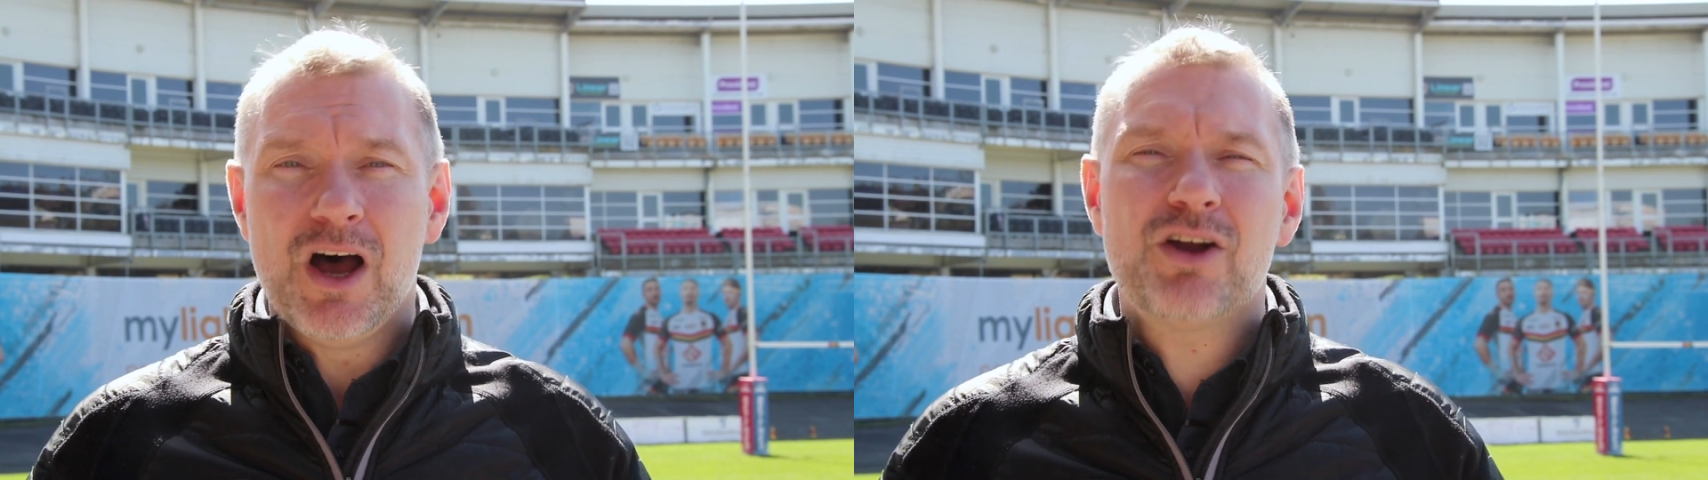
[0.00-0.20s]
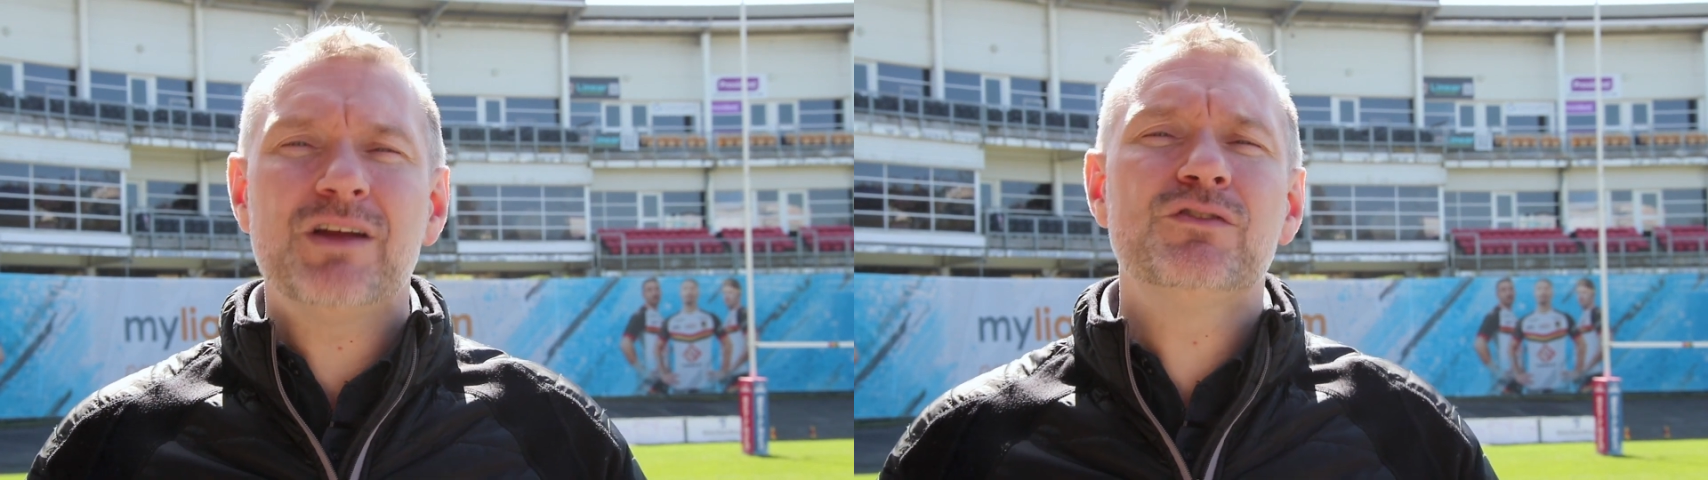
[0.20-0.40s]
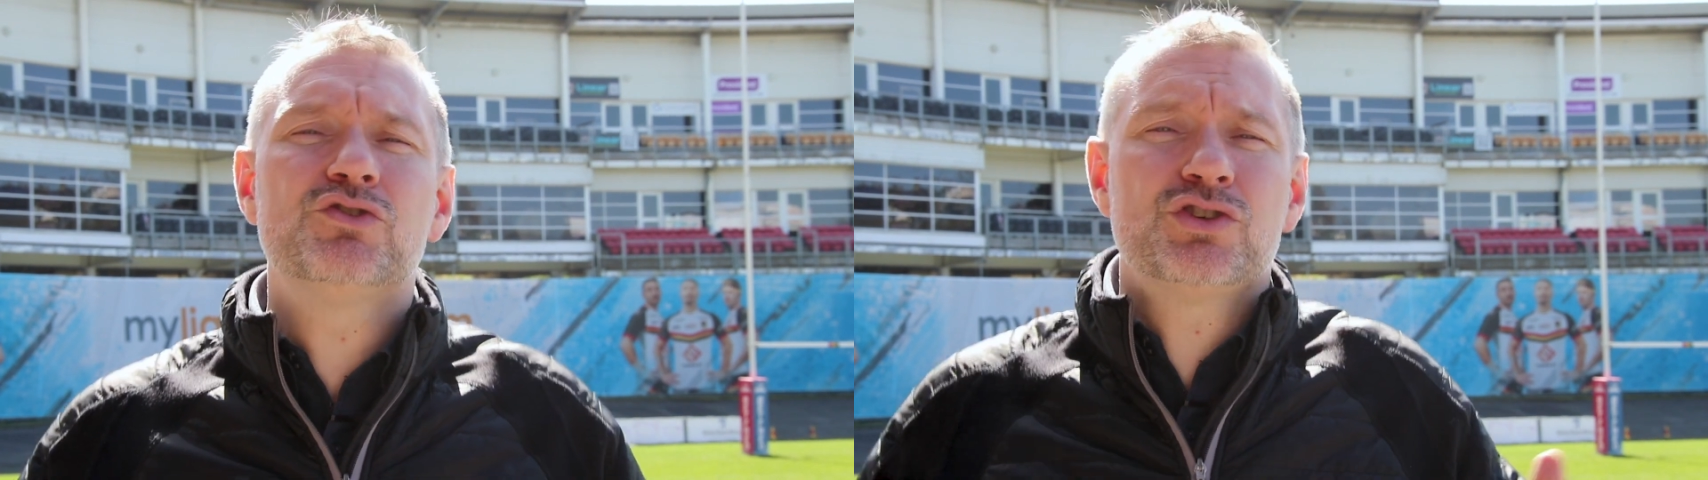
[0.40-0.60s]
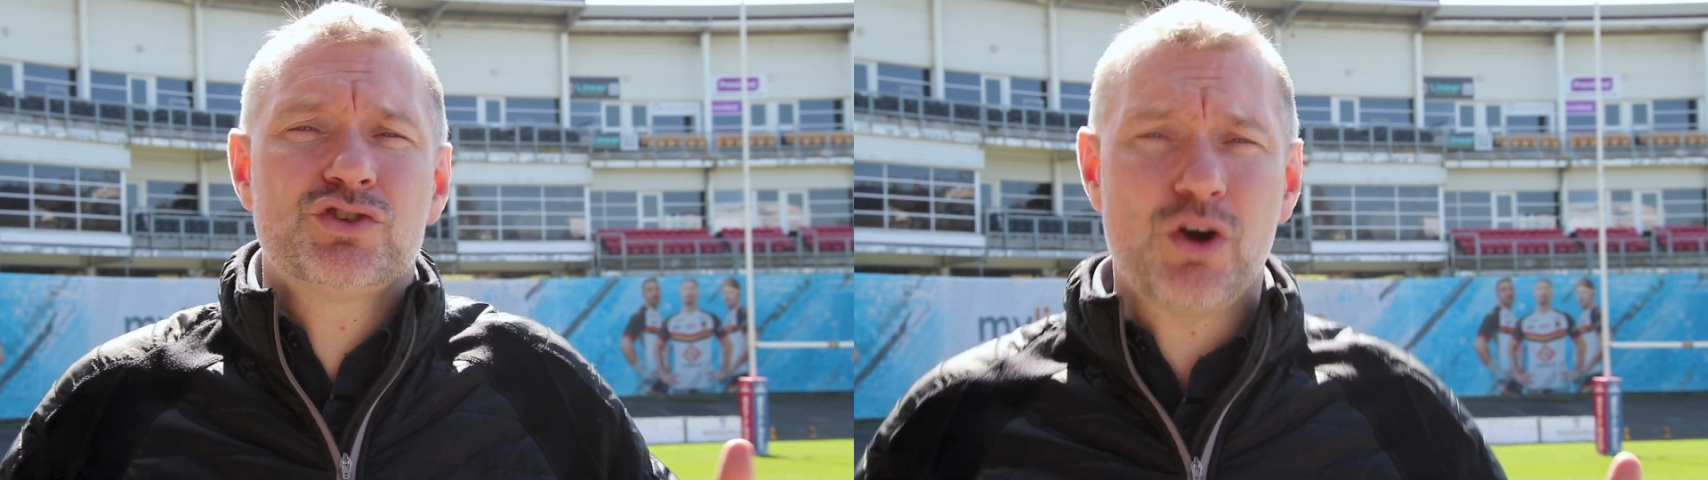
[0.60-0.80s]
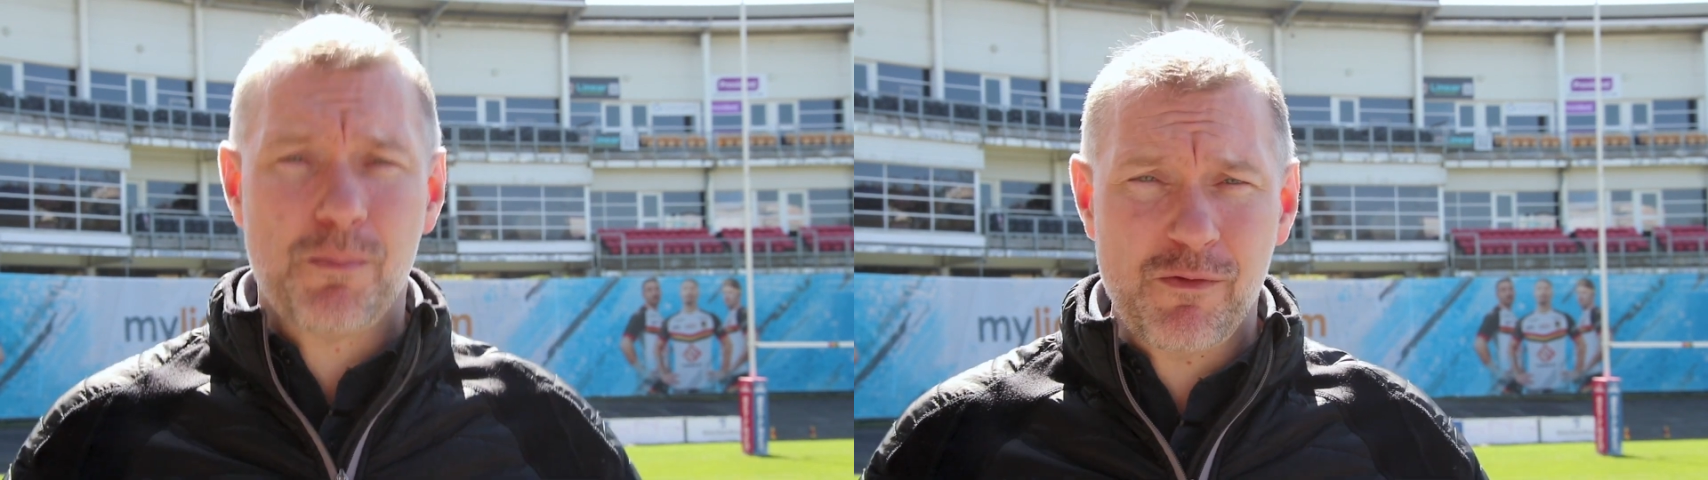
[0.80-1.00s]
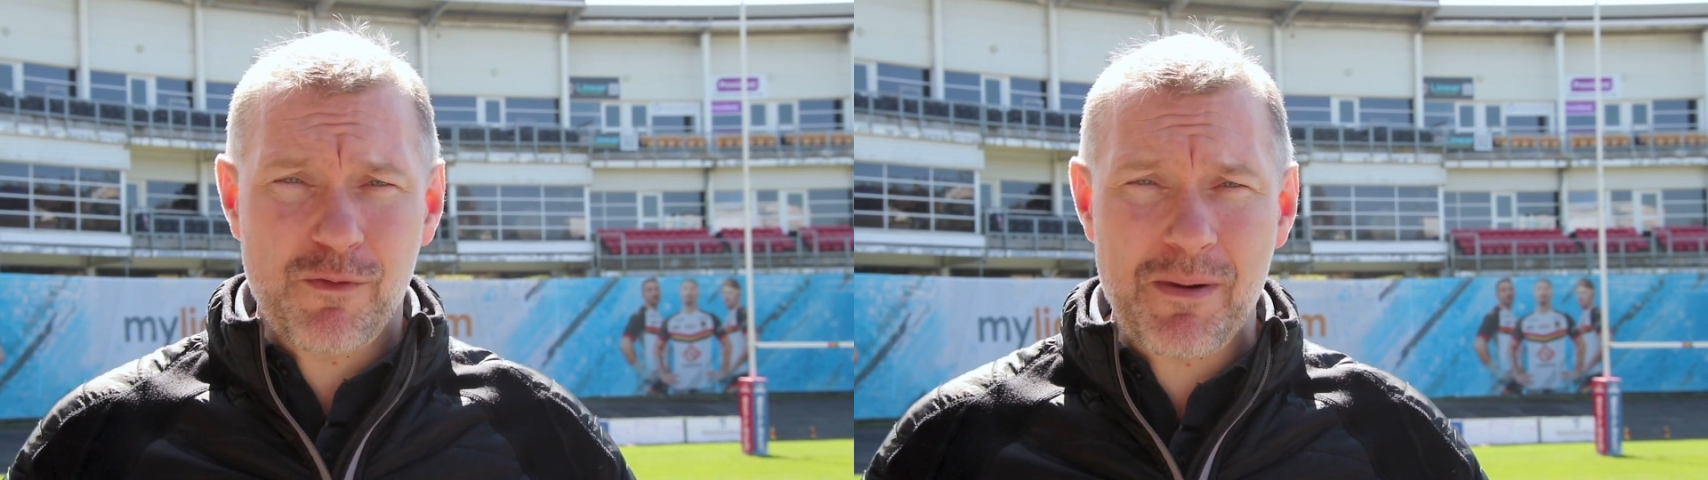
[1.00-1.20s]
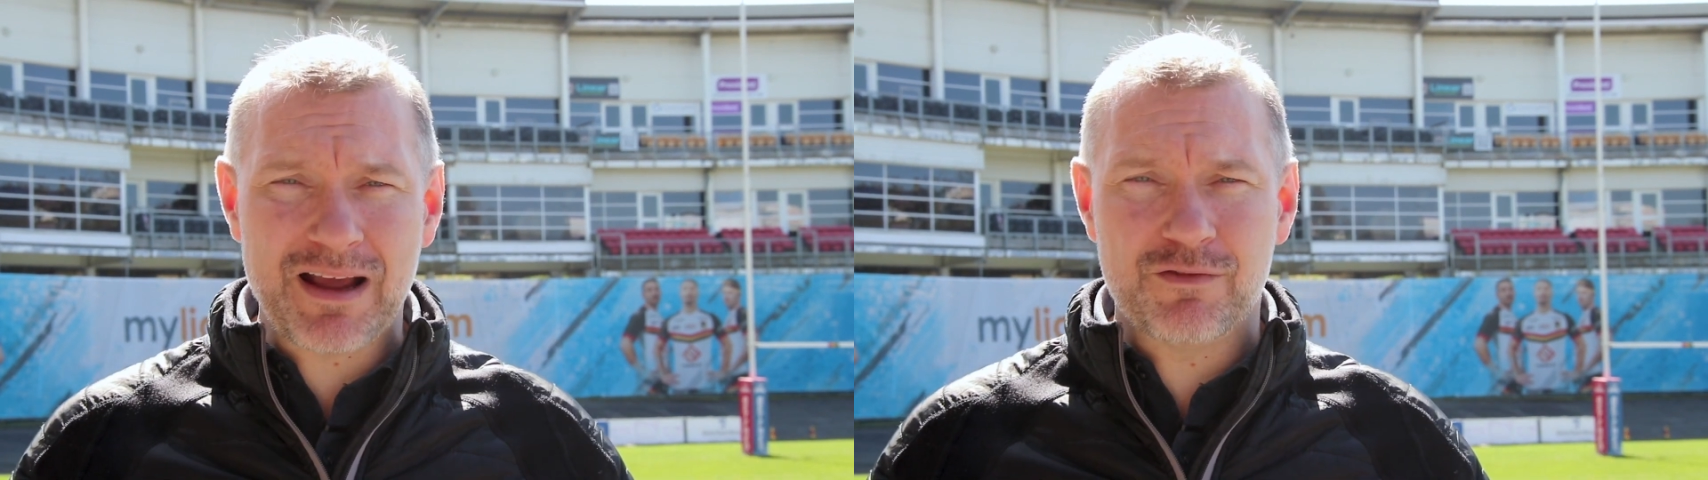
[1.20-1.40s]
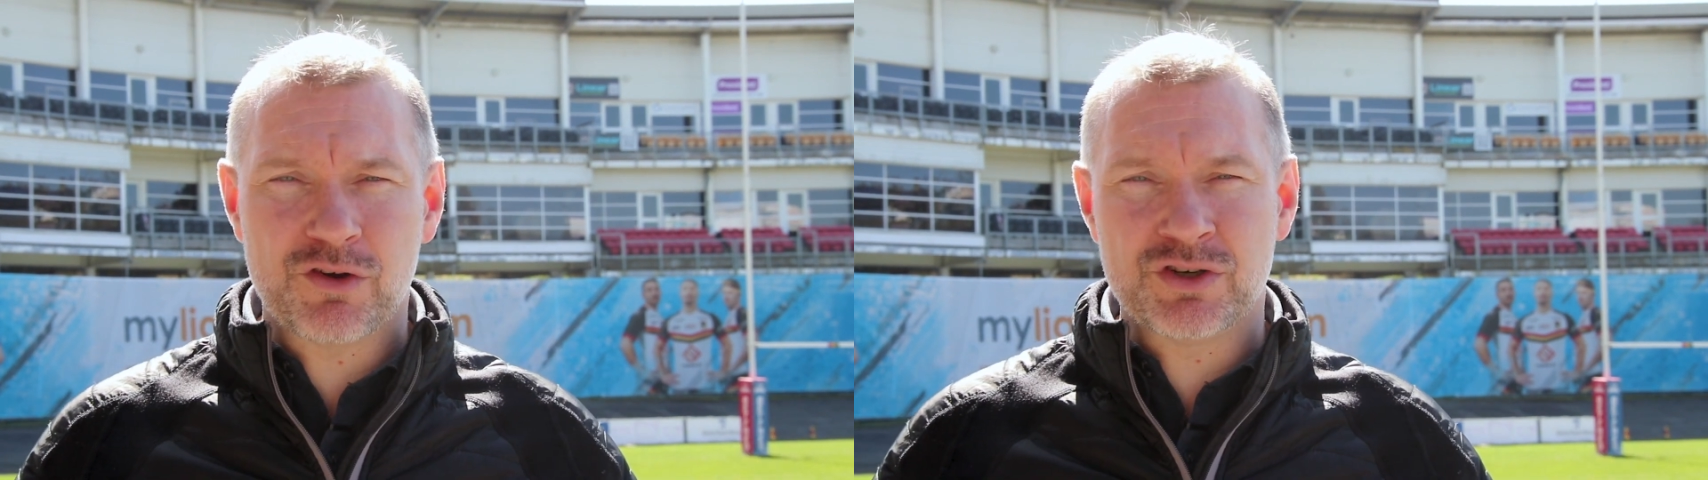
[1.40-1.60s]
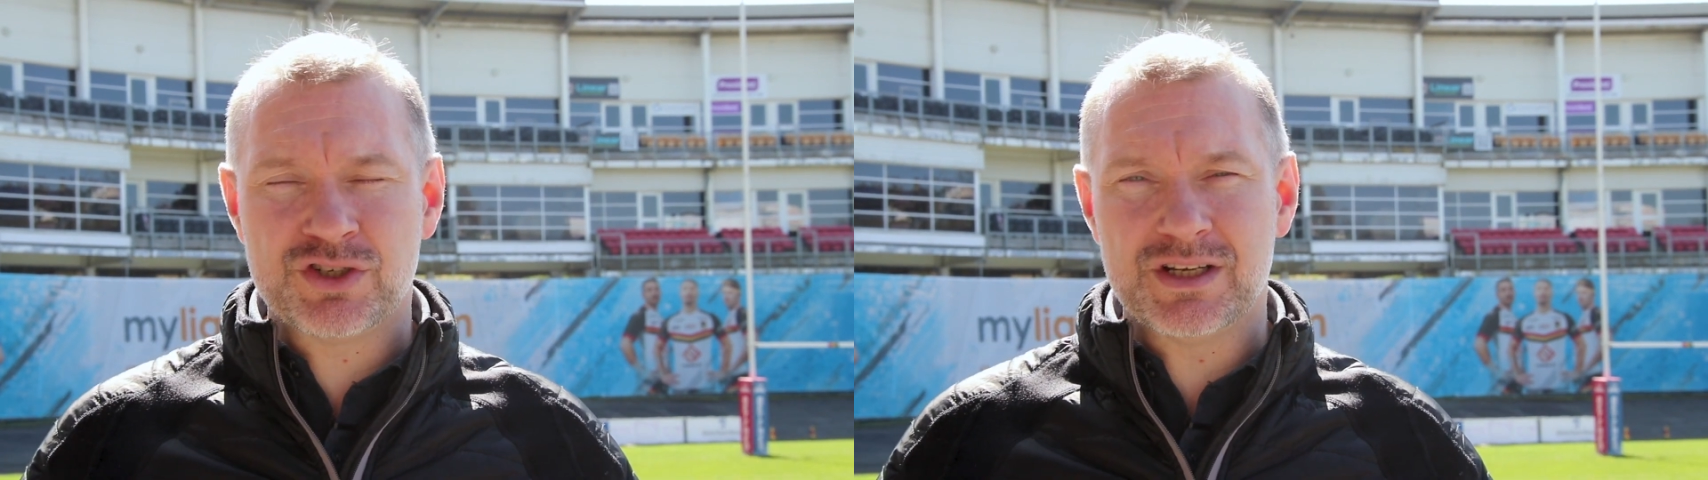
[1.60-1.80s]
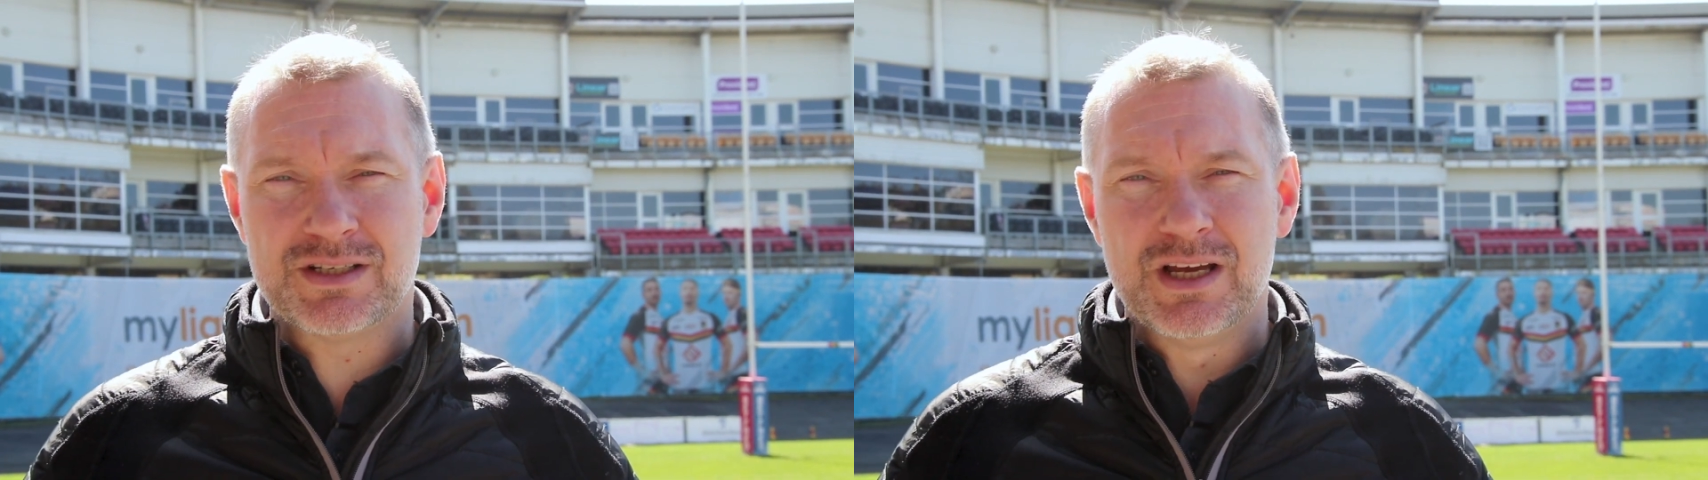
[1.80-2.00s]
or even just drop off a bag of
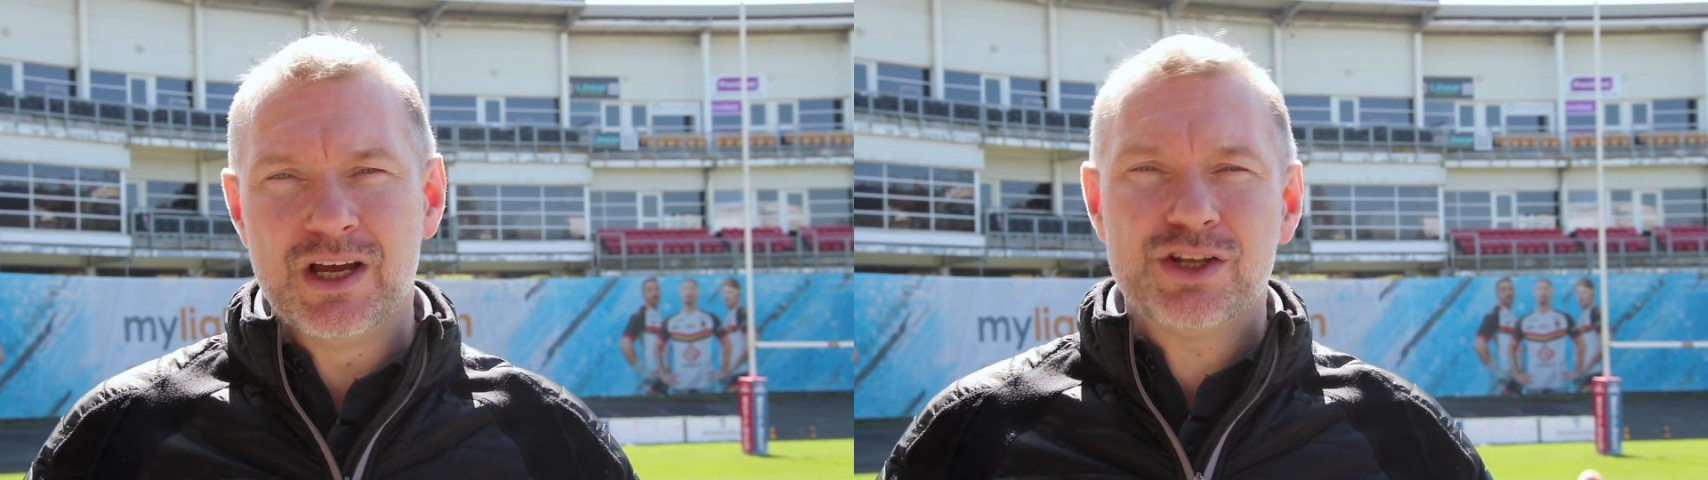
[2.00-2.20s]
oranges.